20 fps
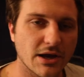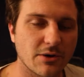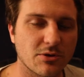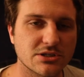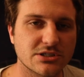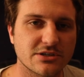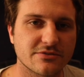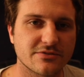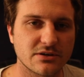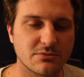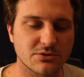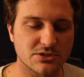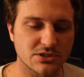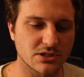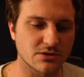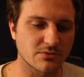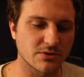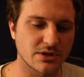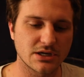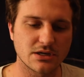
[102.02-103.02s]
okay. Once your film is
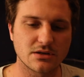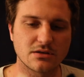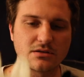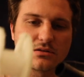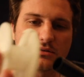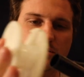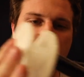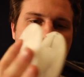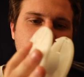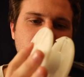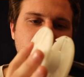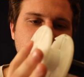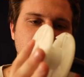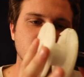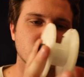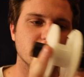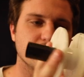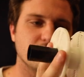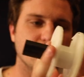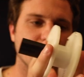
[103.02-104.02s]
on the reel,
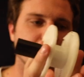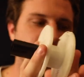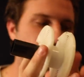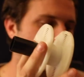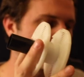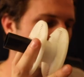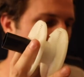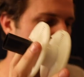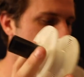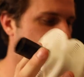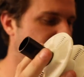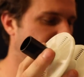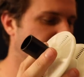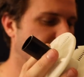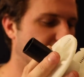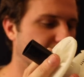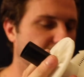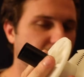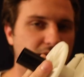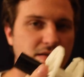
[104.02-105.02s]
put it on the
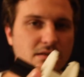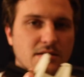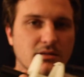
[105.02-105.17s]
stick,